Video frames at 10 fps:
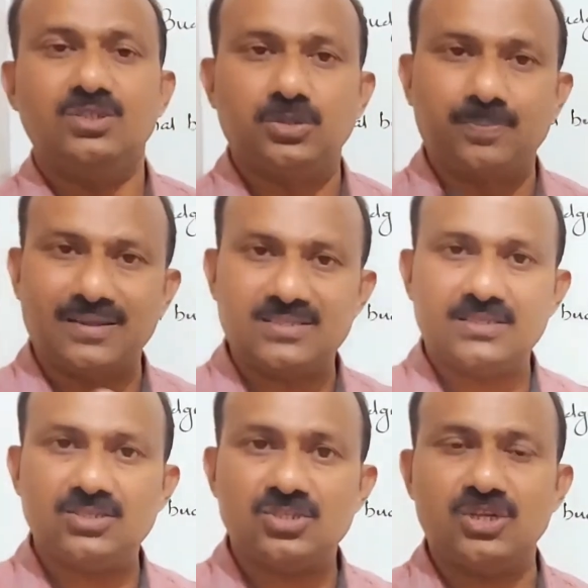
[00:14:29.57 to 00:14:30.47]
to
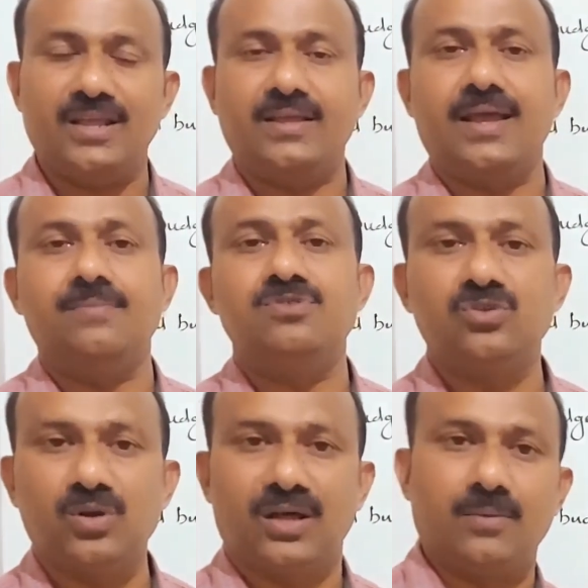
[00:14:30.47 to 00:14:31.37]
present a
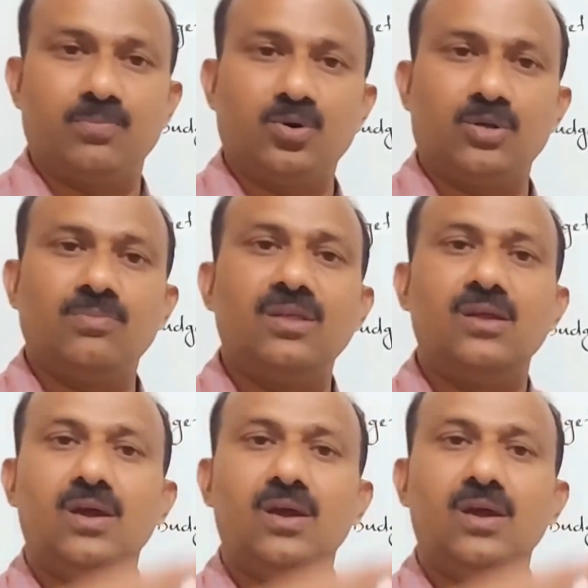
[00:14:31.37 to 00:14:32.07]
capsule report of